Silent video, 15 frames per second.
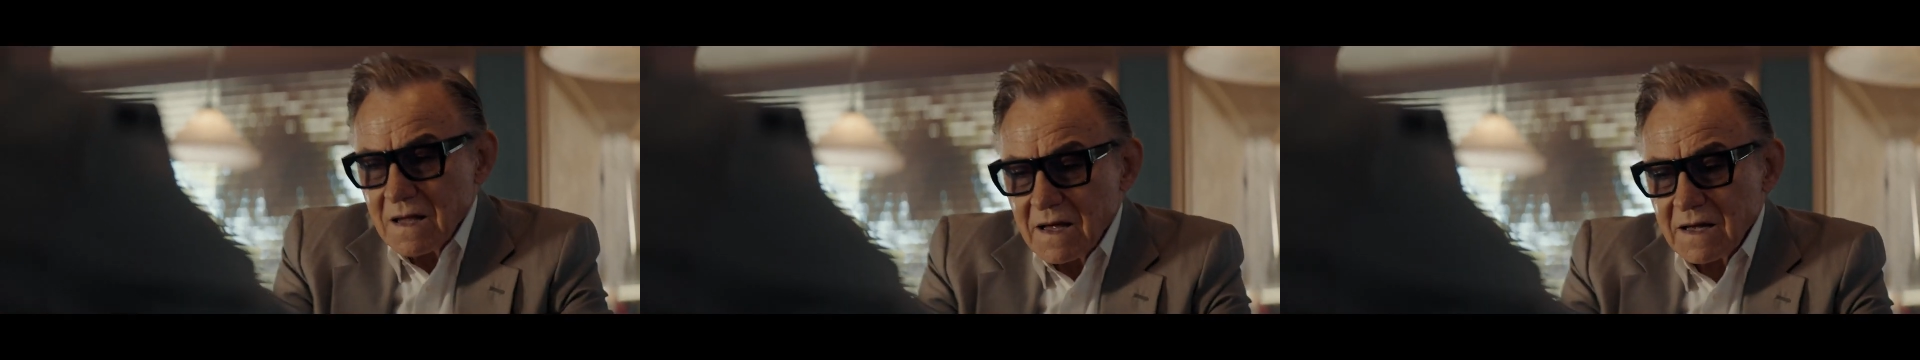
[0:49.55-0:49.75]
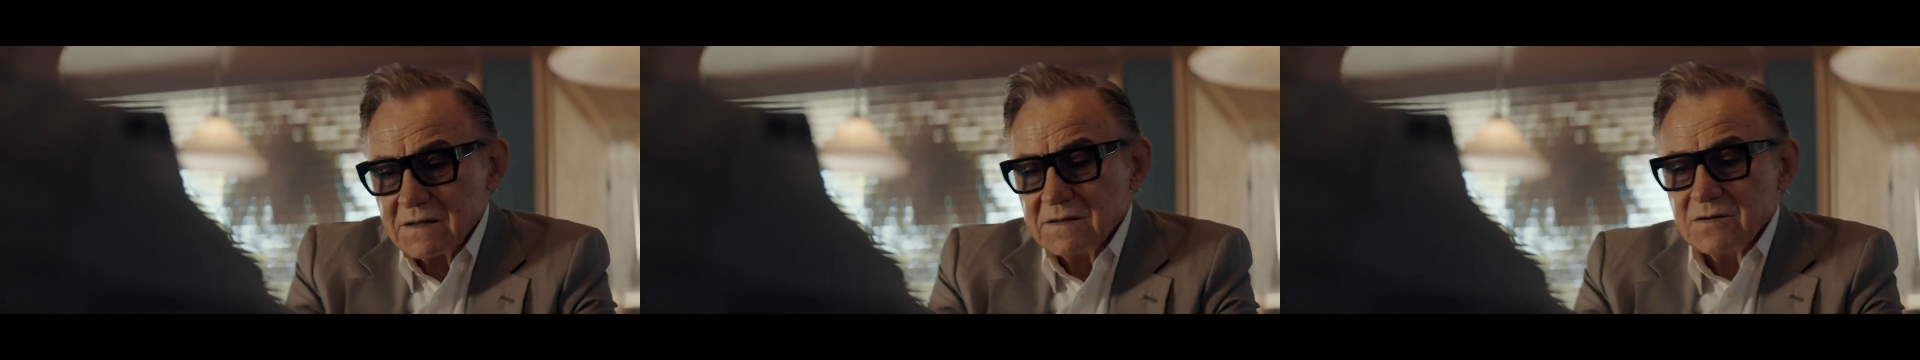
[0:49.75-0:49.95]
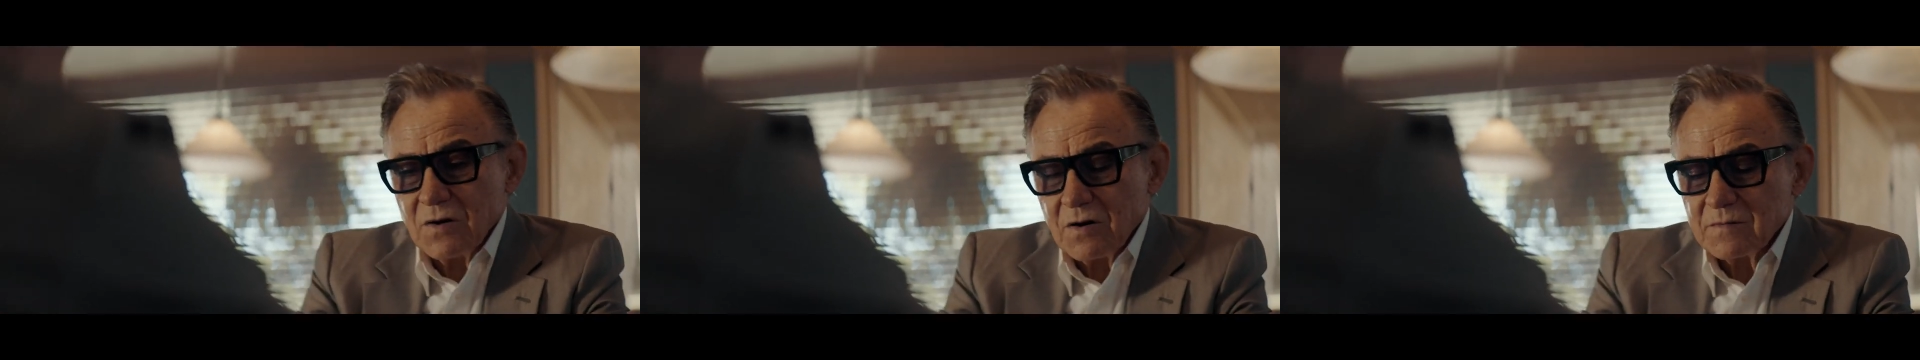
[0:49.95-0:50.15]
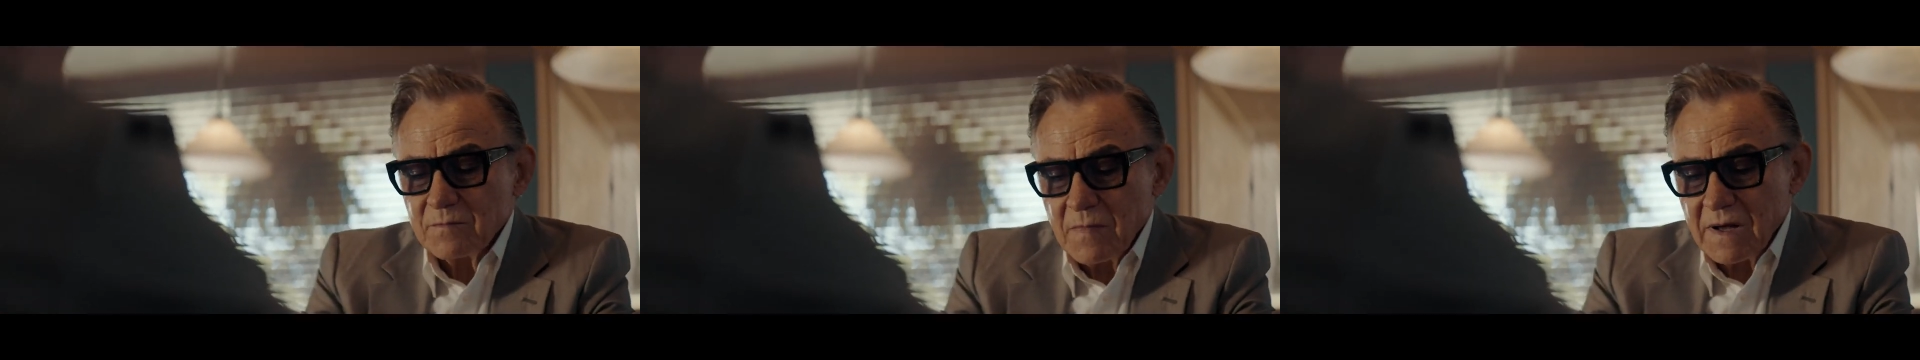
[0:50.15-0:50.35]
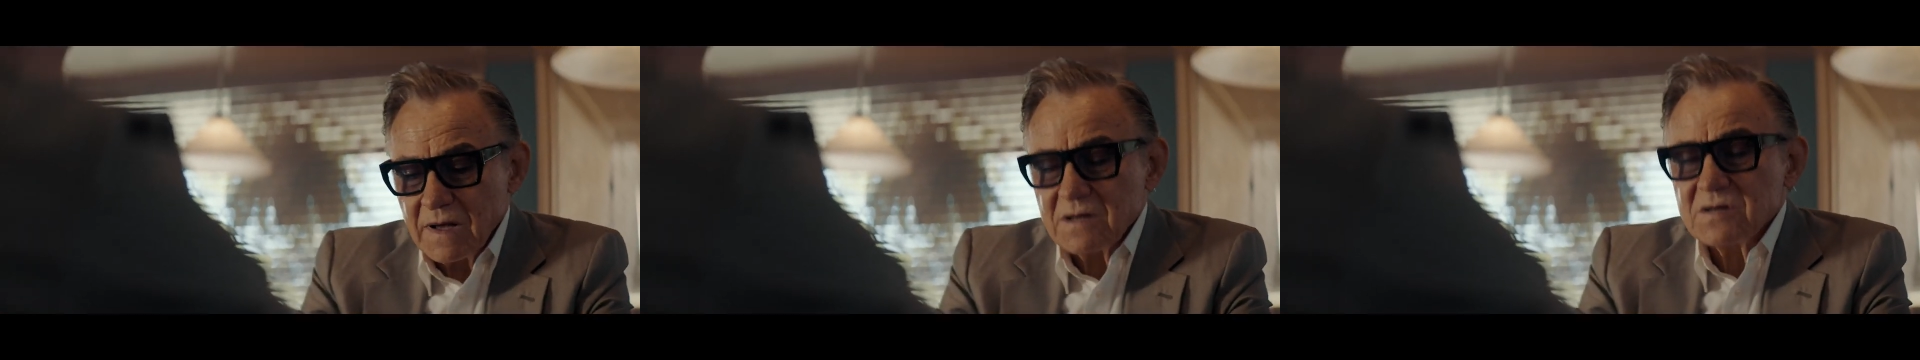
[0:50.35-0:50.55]
I taught
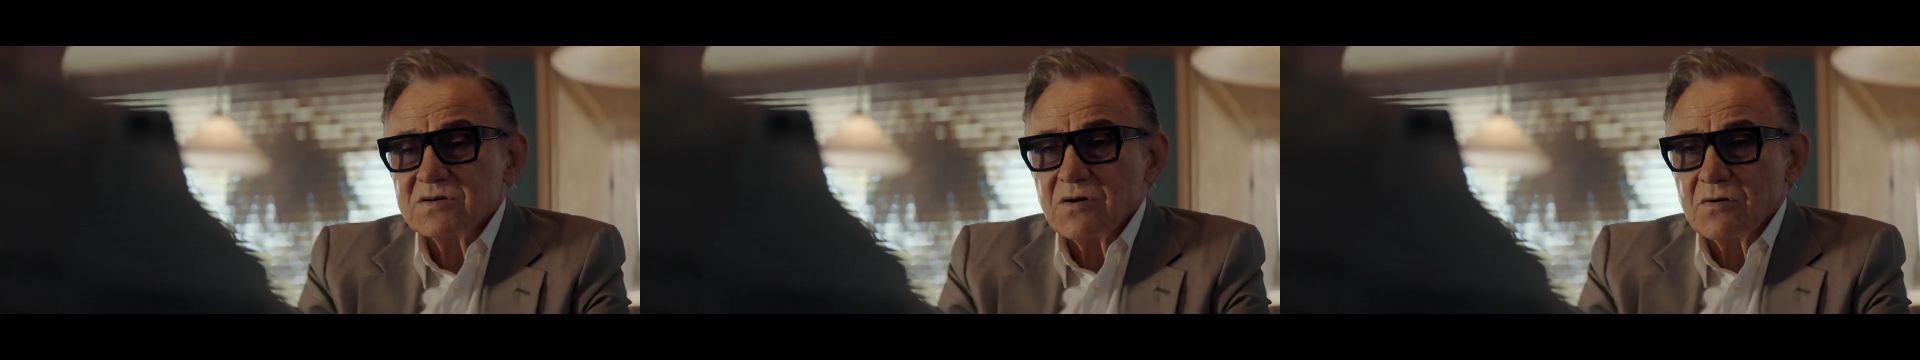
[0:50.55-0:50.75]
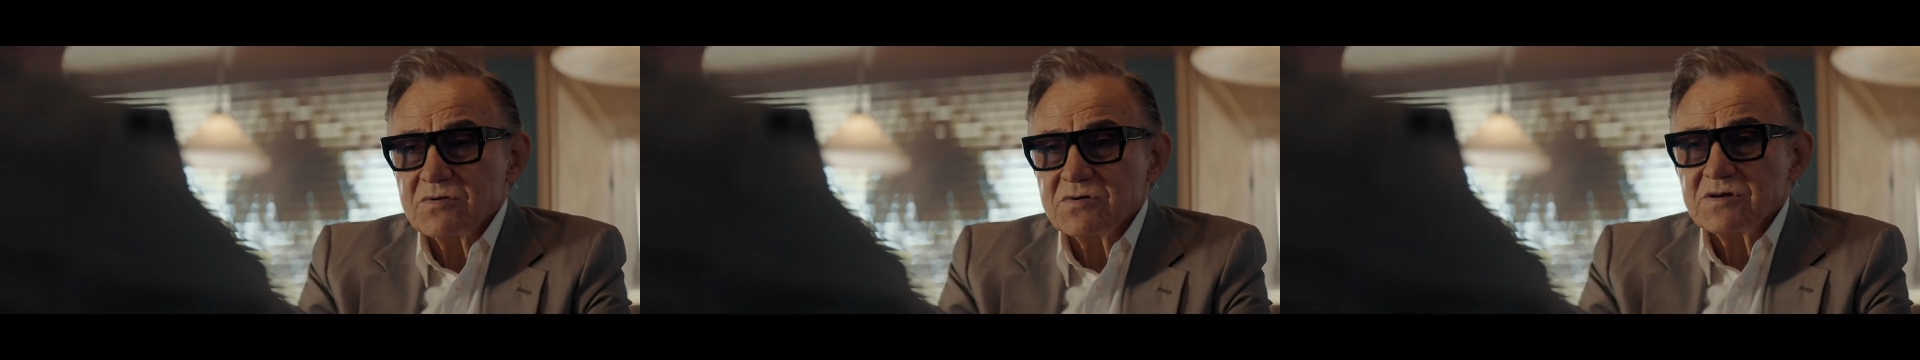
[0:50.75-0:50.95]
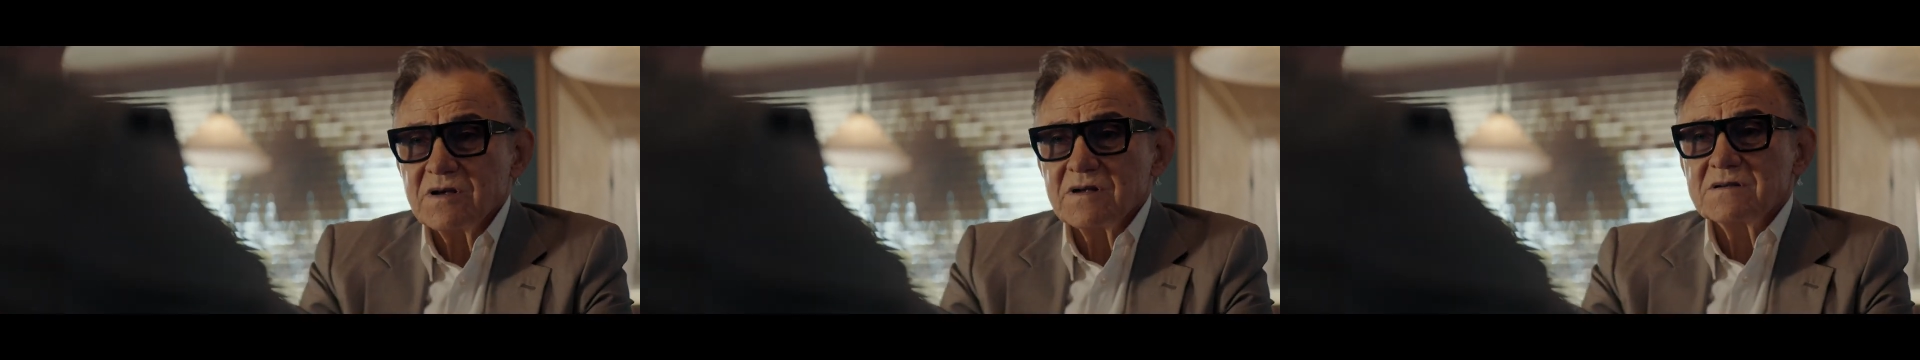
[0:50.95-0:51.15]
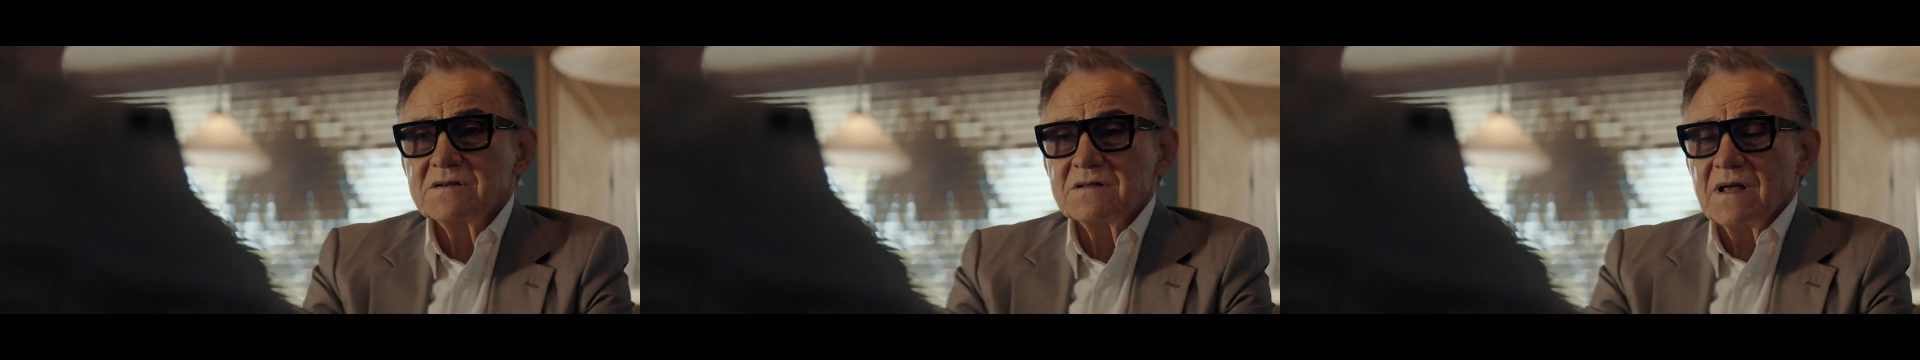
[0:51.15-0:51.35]
my associates